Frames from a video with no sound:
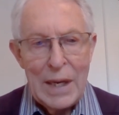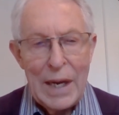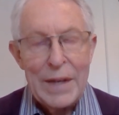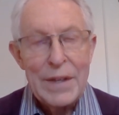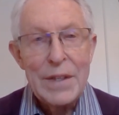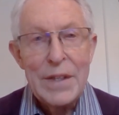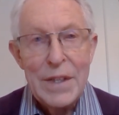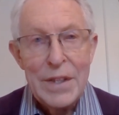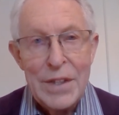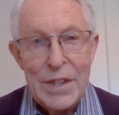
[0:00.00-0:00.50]

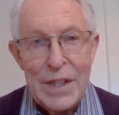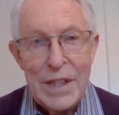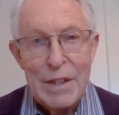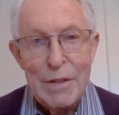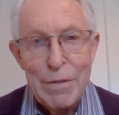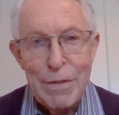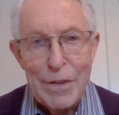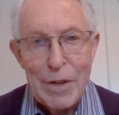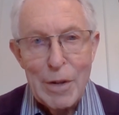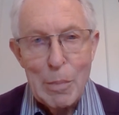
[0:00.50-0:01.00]
and
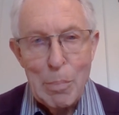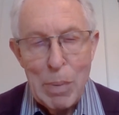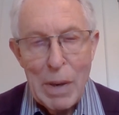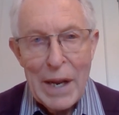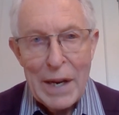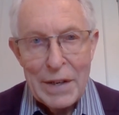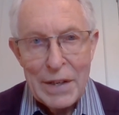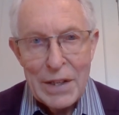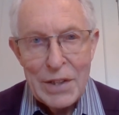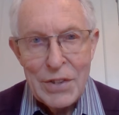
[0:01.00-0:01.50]
indeed for the
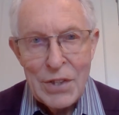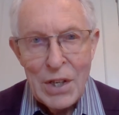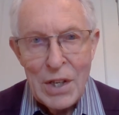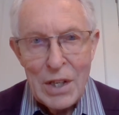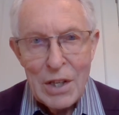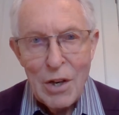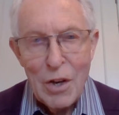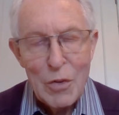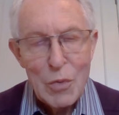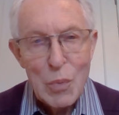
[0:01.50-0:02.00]
planet
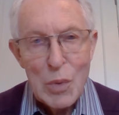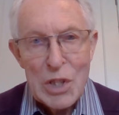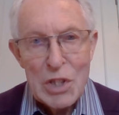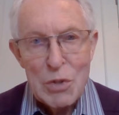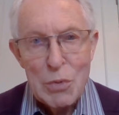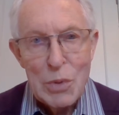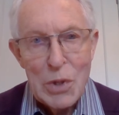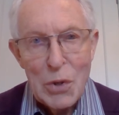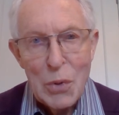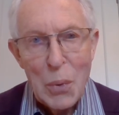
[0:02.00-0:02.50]
on
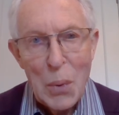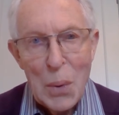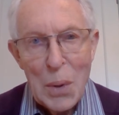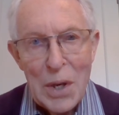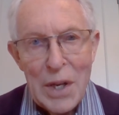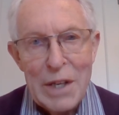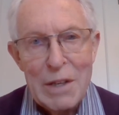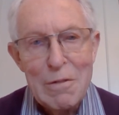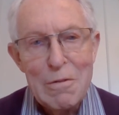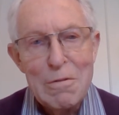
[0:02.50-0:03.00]
which we all
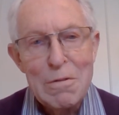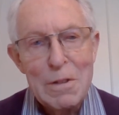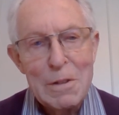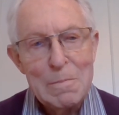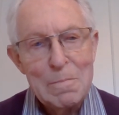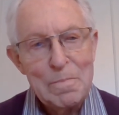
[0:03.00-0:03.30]
live.